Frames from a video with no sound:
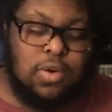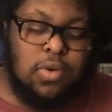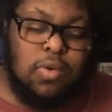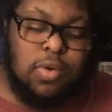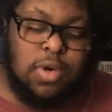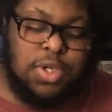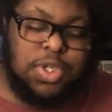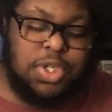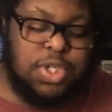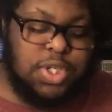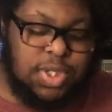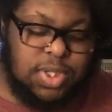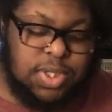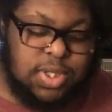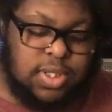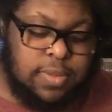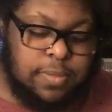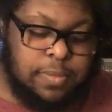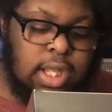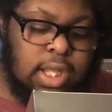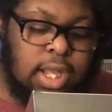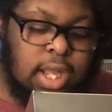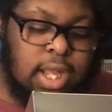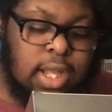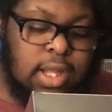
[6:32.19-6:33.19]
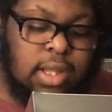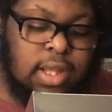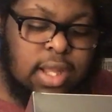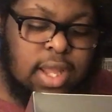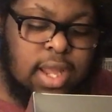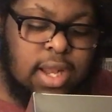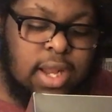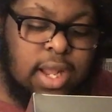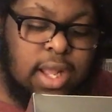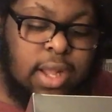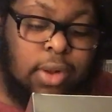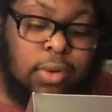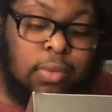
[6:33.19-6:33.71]
gorgeous. And
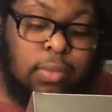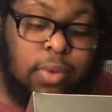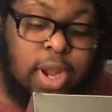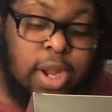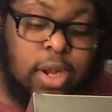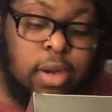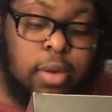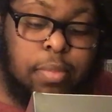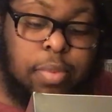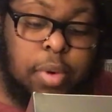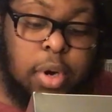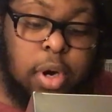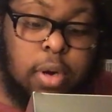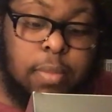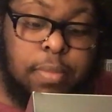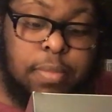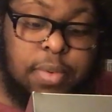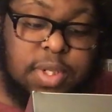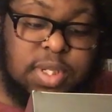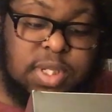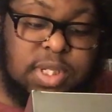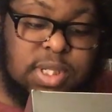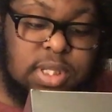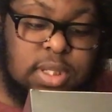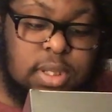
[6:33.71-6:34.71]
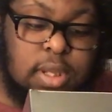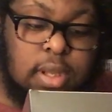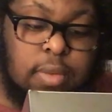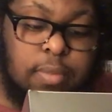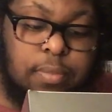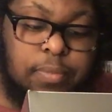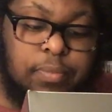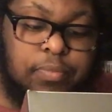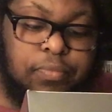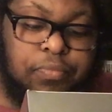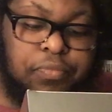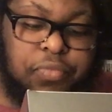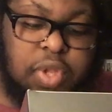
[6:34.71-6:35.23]
then a greater purpose, um,
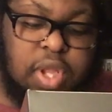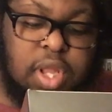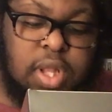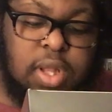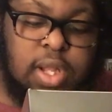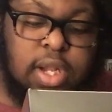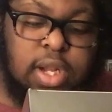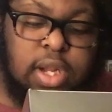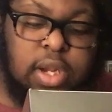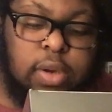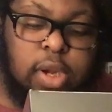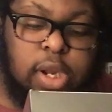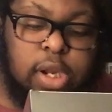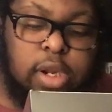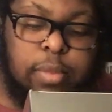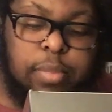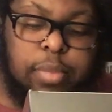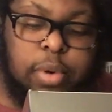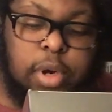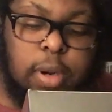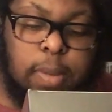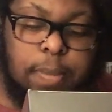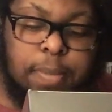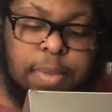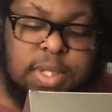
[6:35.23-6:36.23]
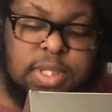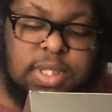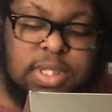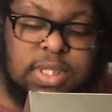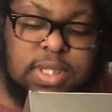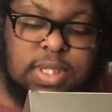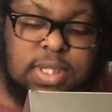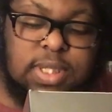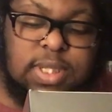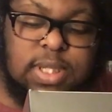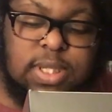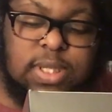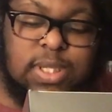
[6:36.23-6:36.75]
and then a greater purpose and
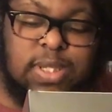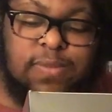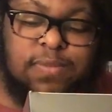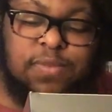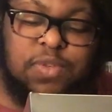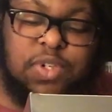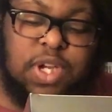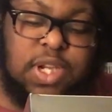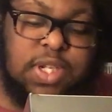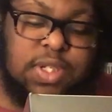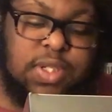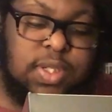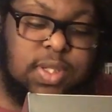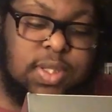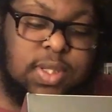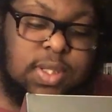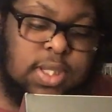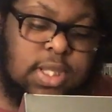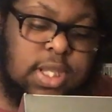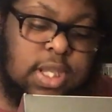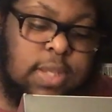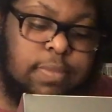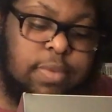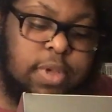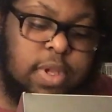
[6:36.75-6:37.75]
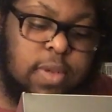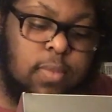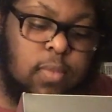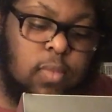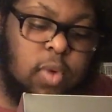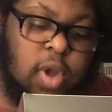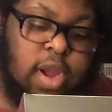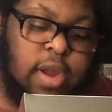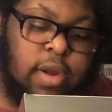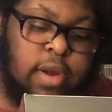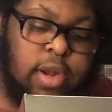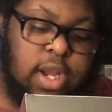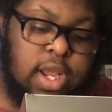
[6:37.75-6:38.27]
sense of justice to keep him
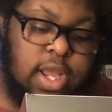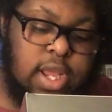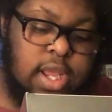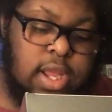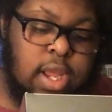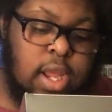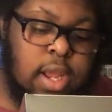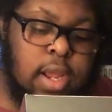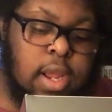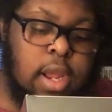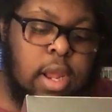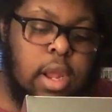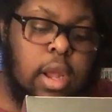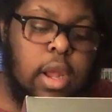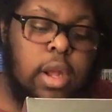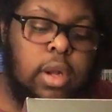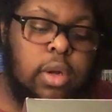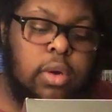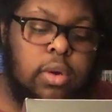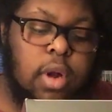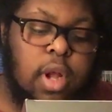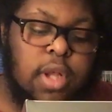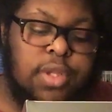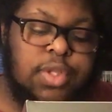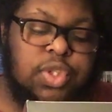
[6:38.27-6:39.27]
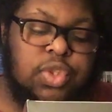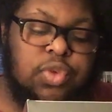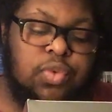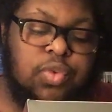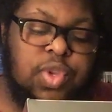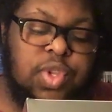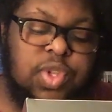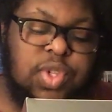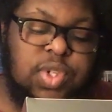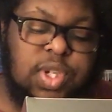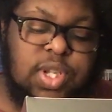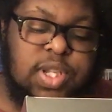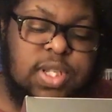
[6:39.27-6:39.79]
wearing it. Across three
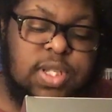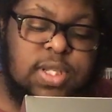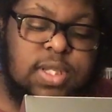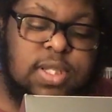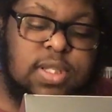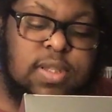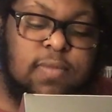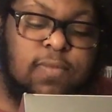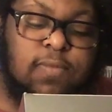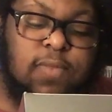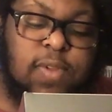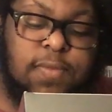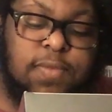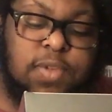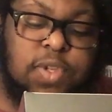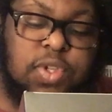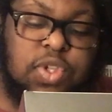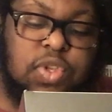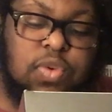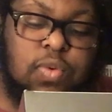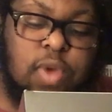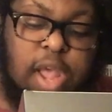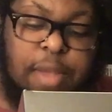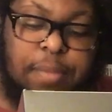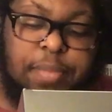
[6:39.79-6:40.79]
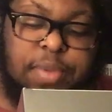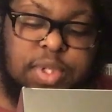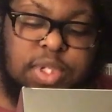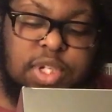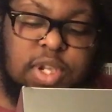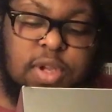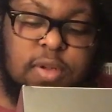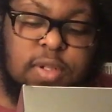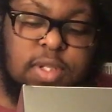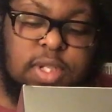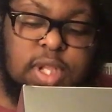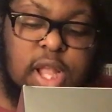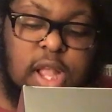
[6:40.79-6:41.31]
seasons and 52
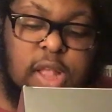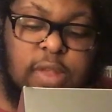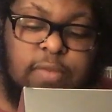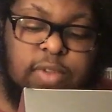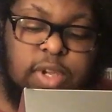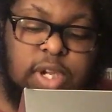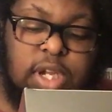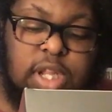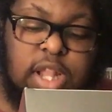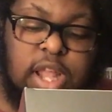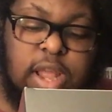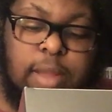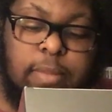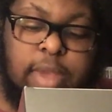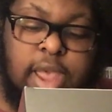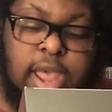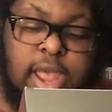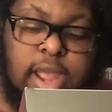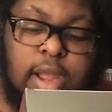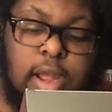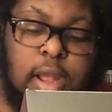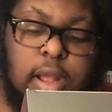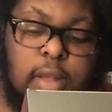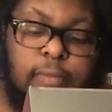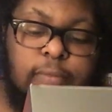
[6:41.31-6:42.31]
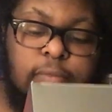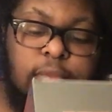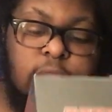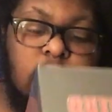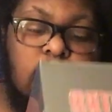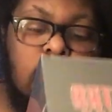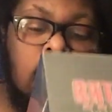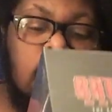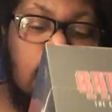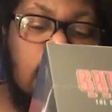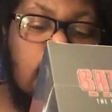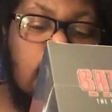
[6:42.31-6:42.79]
episodes of the climat of the